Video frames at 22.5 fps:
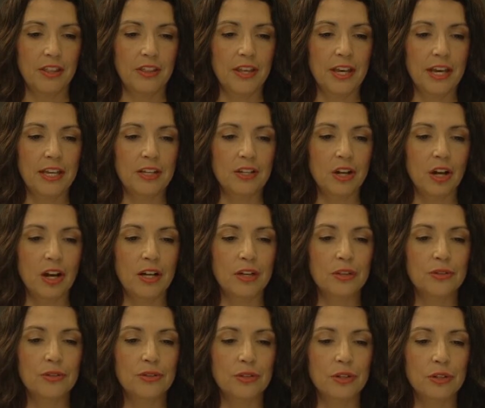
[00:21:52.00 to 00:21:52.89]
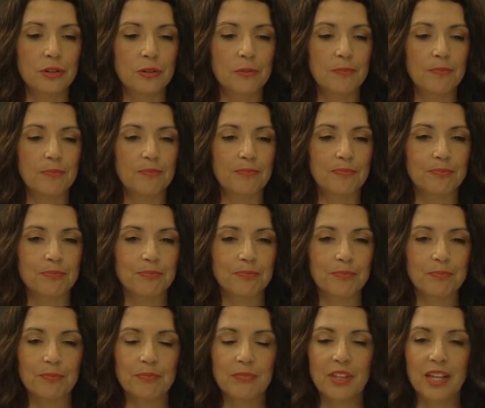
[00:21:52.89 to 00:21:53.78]
Then also,
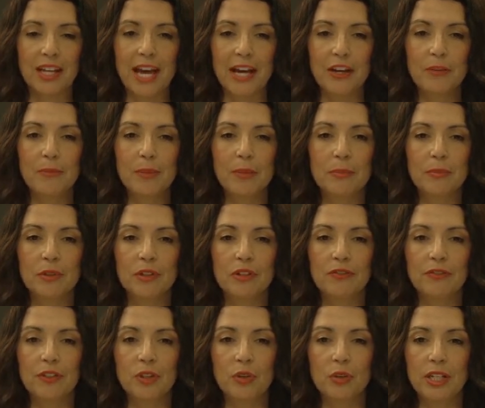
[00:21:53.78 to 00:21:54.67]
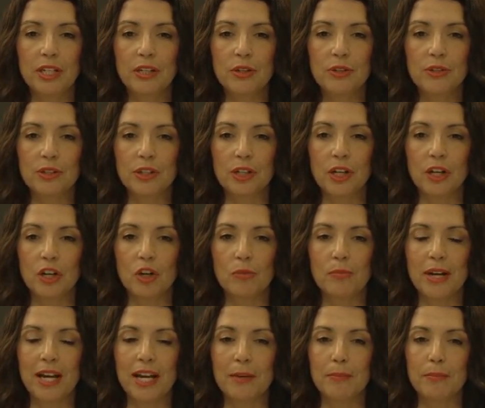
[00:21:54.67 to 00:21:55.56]
I remember a few years ago,
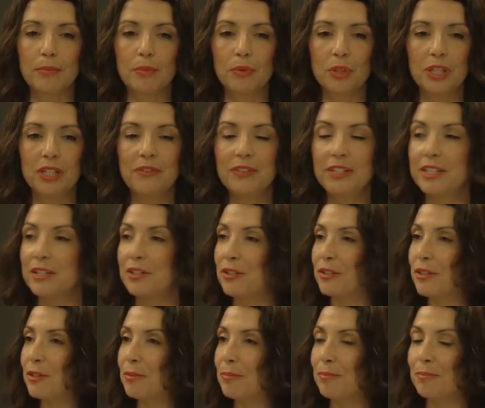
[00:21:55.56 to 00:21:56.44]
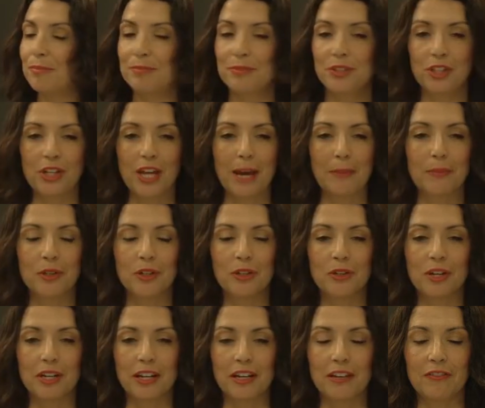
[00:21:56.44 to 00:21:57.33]
my previous
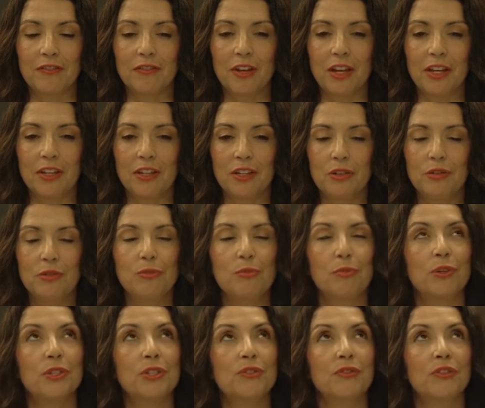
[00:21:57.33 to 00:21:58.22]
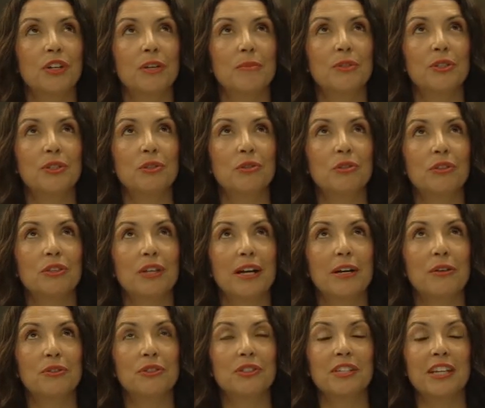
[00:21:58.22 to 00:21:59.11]
chapter at FAU was from
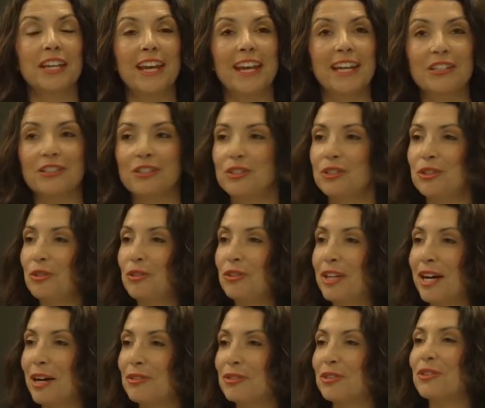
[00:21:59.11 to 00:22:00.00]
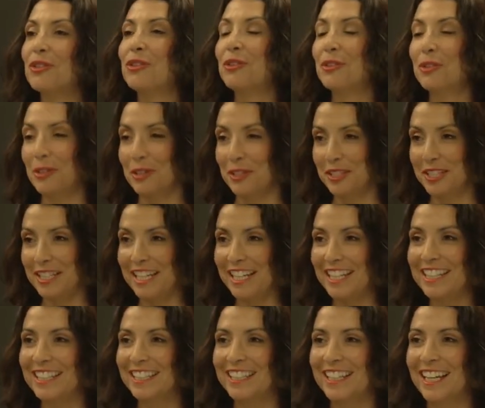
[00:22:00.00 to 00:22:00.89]
2008 to
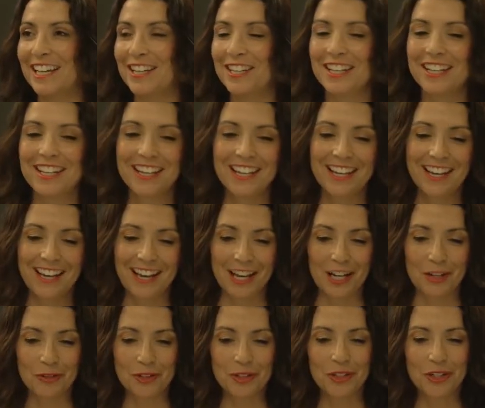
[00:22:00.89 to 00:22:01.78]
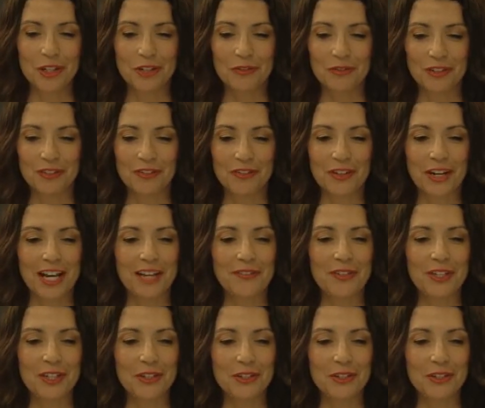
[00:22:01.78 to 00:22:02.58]
2013. I was here for 5